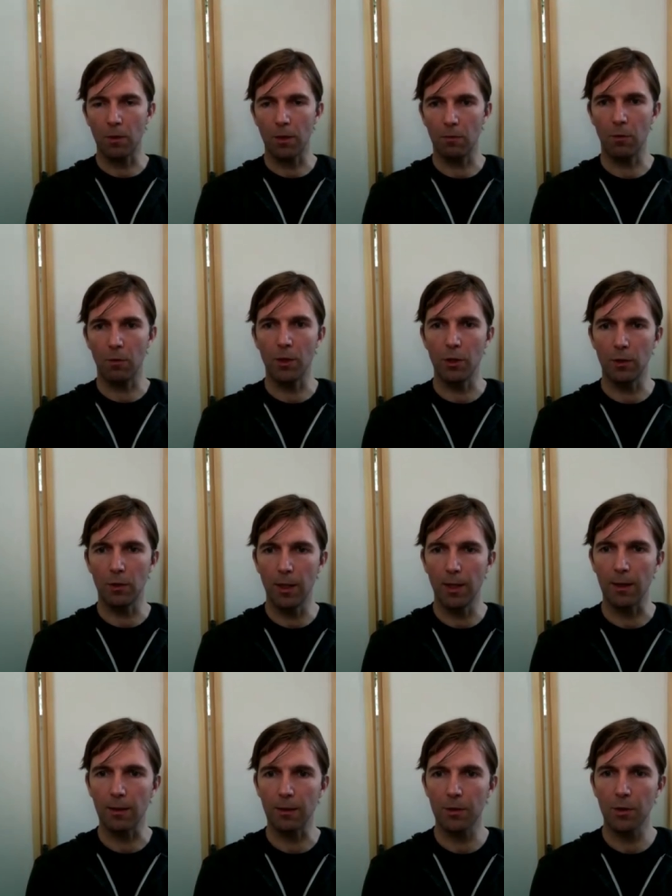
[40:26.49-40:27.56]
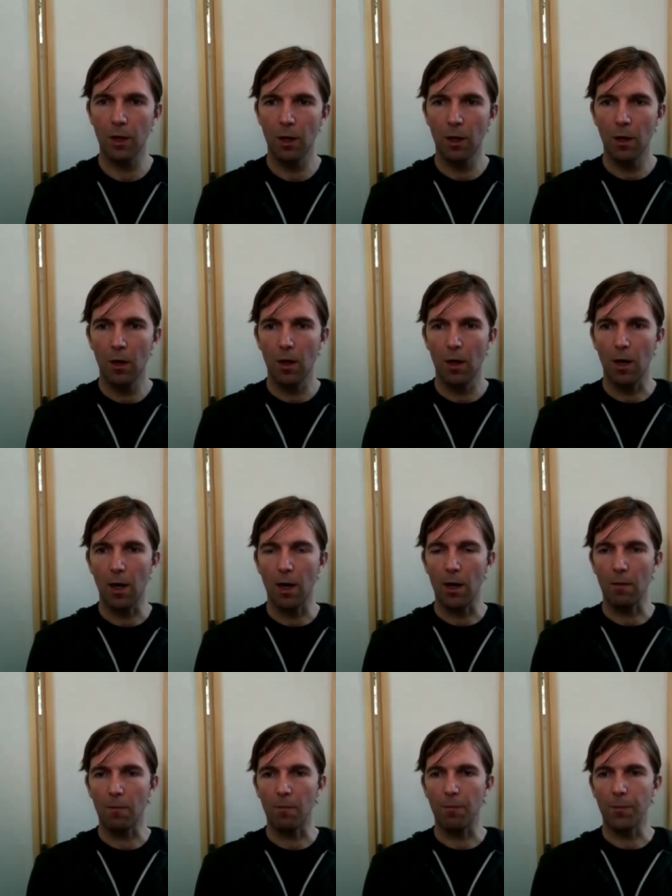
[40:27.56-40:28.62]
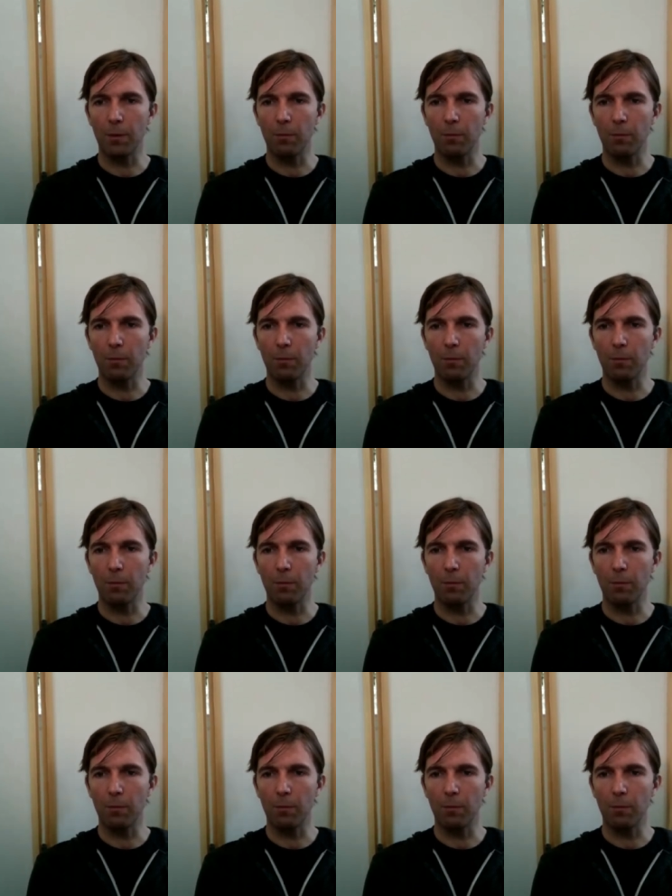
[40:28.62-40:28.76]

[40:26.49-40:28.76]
and rigid links um,